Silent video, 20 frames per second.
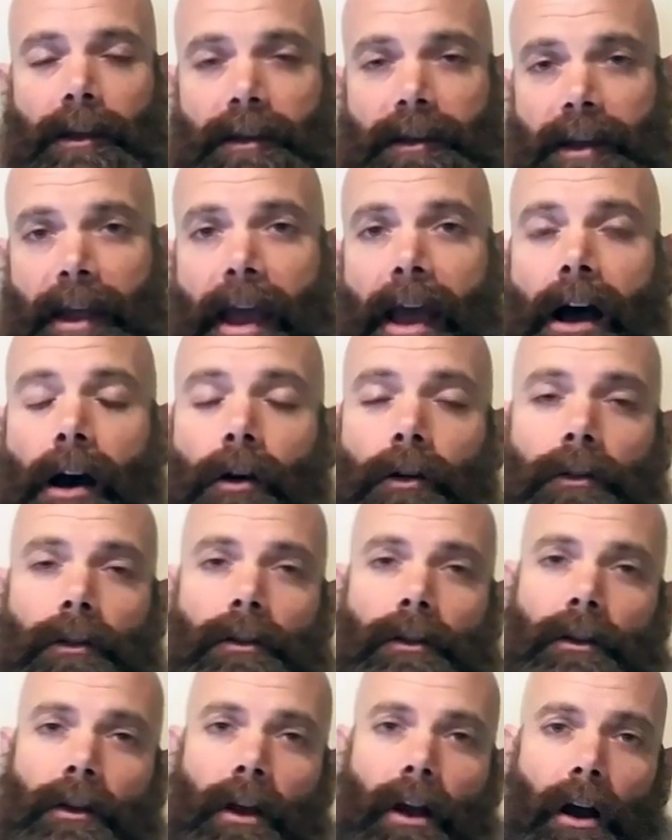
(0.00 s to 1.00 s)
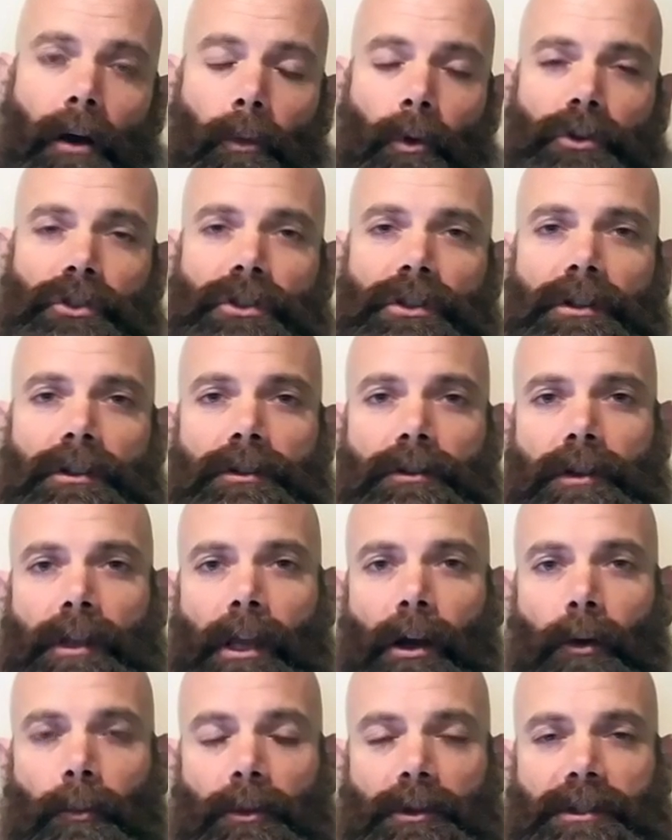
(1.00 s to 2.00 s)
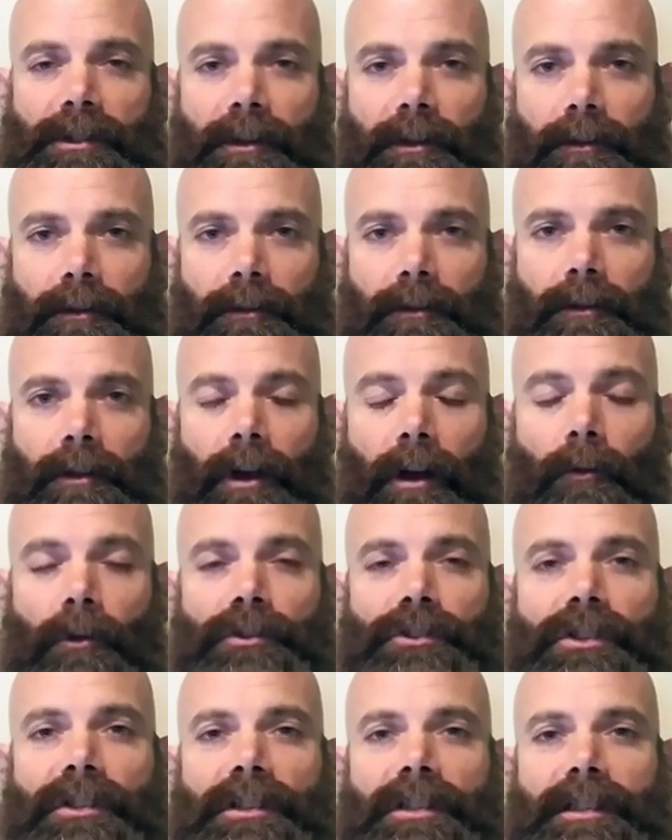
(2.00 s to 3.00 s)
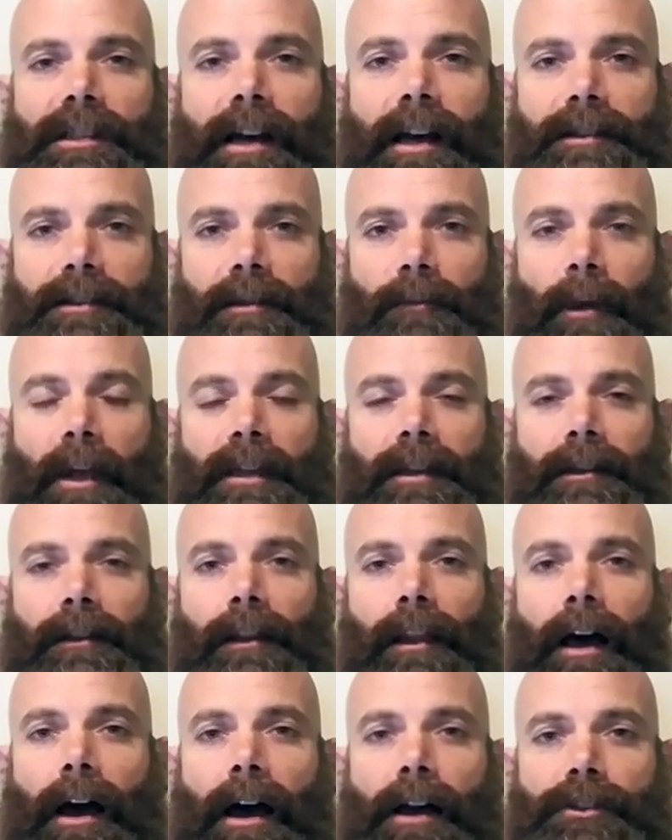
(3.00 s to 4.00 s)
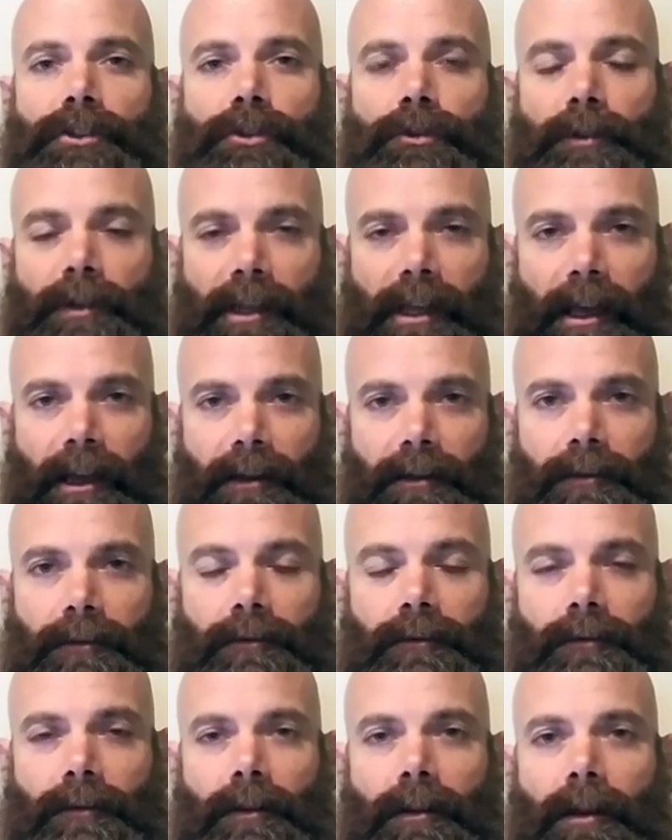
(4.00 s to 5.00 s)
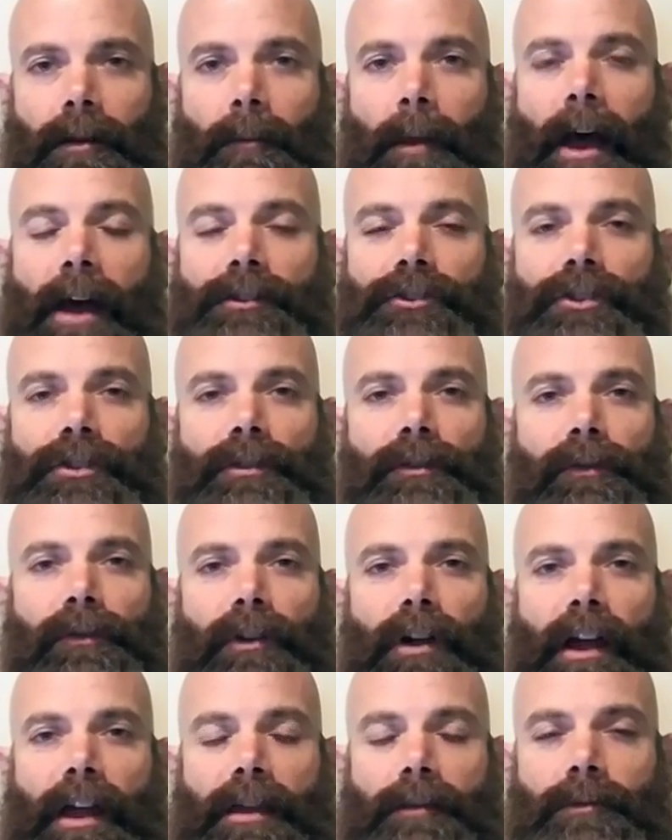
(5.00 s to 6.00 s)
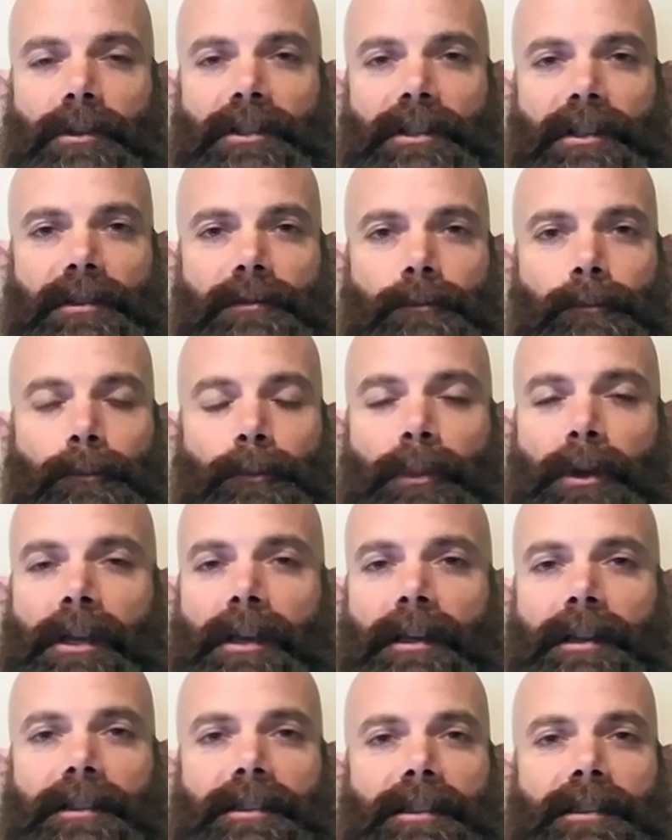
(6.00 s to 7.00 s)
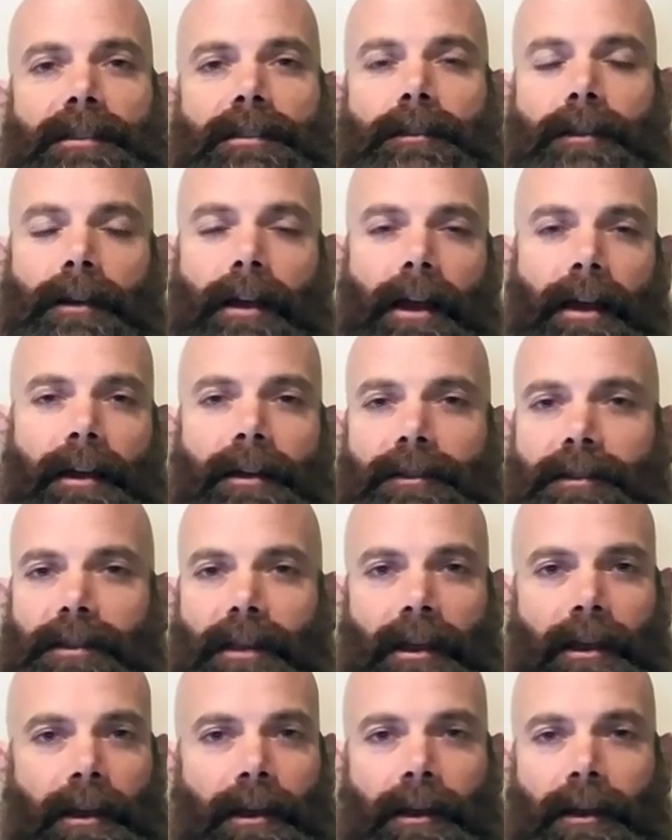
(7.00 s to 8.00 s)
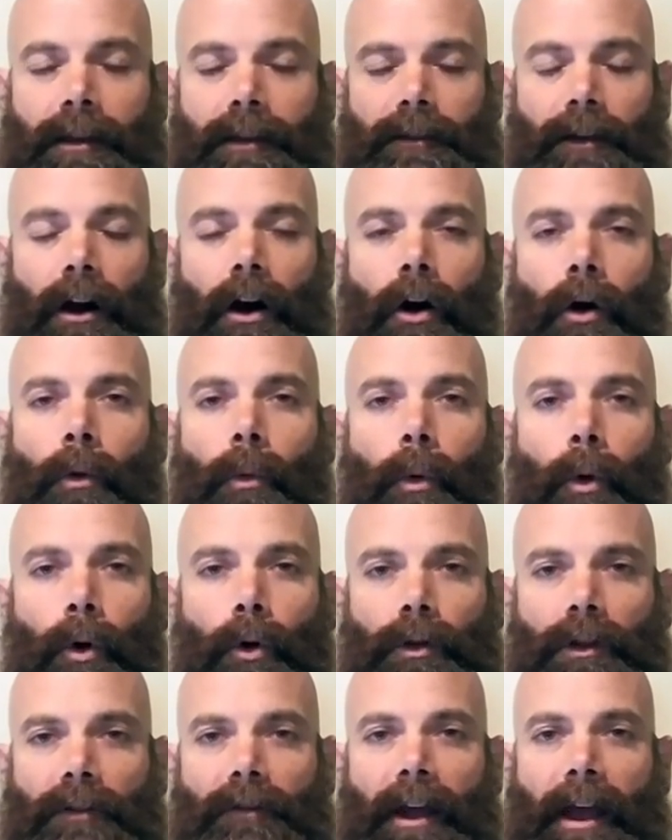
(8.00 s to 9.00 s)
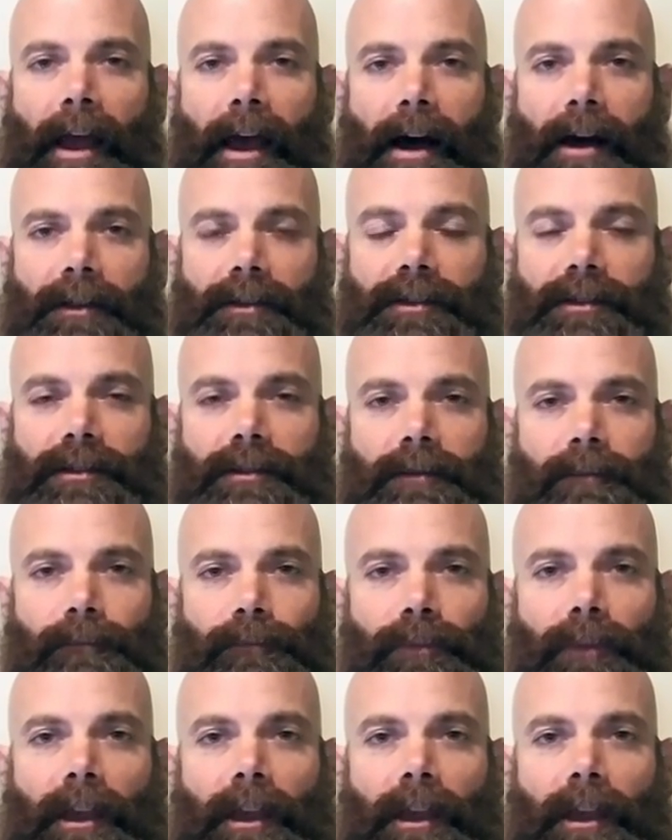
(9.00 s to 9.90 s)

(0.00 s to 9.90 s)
Now, I want you to do the opposite. I want you to start to make it larger again. Imagine the frame is as big as the whole wall of a house.